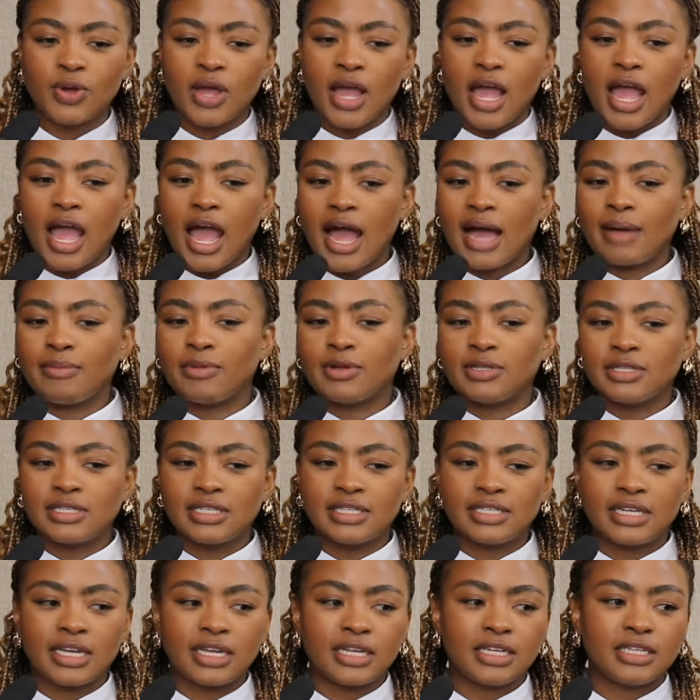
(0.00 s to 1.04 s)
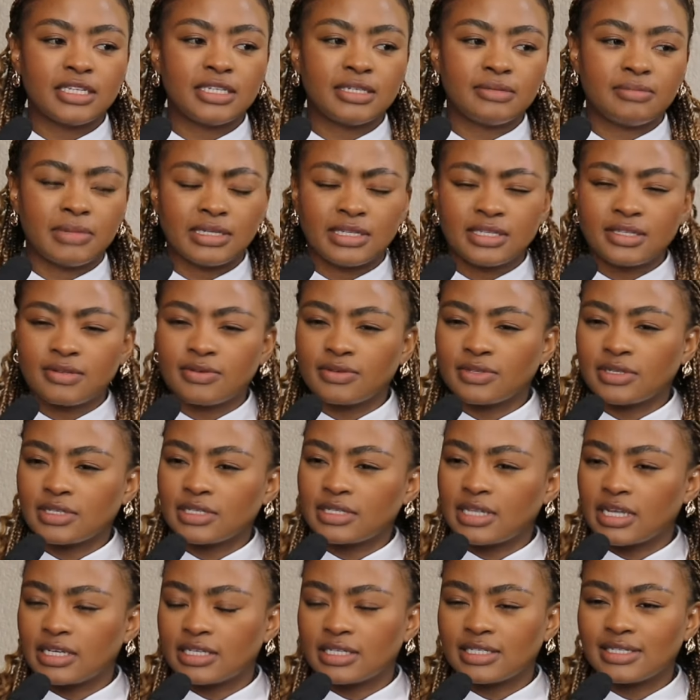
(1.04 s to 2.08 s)
Mm. I'm on stage. My sister was on
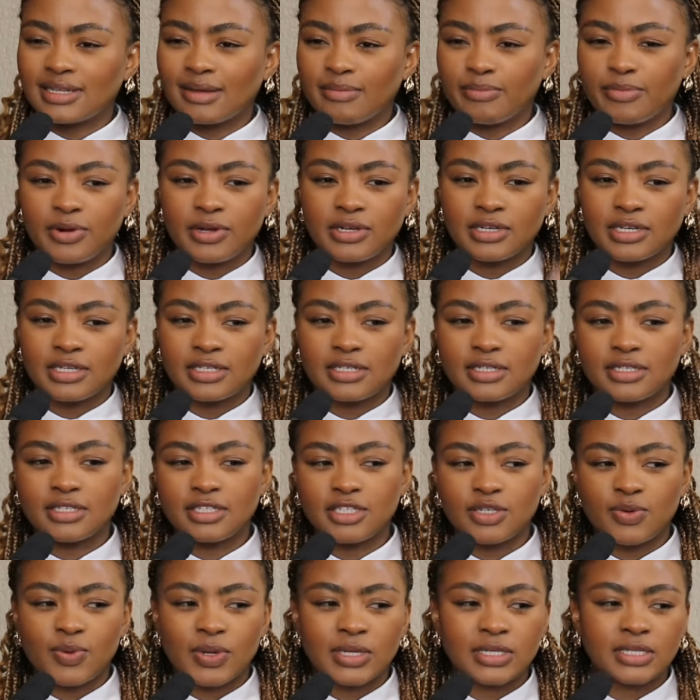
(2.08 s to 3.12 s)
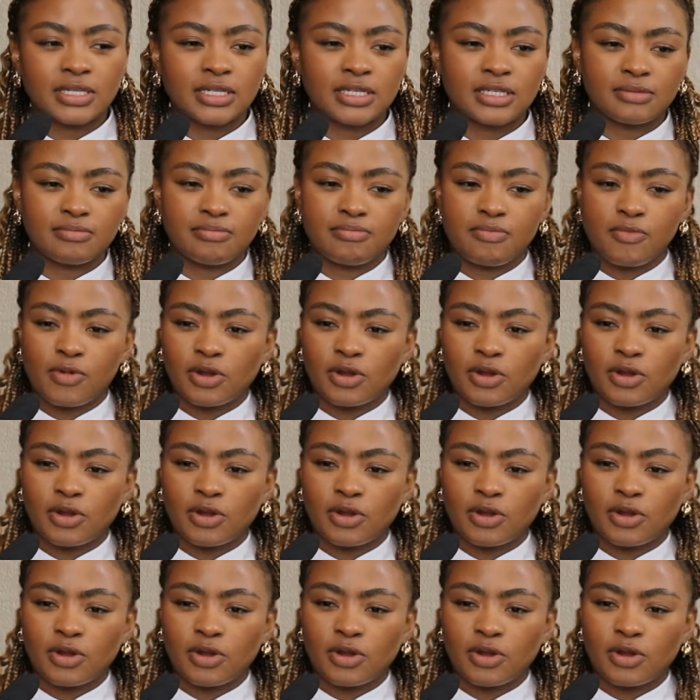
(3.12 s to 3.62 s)
stage at some point mm until mm-hmm. she wasn't.